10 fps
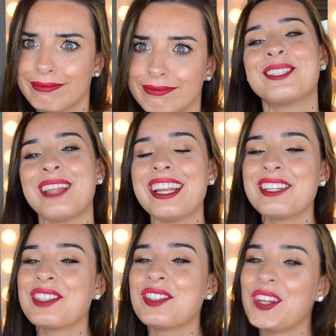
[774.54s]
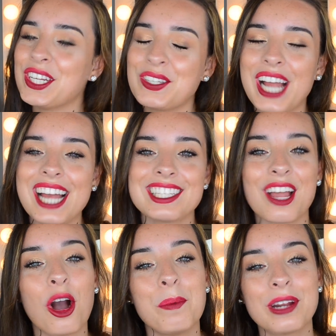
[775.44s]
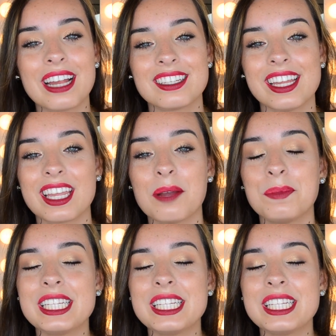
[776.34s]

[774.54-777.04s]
So that is it for this video, you guys. I hope you guys like it.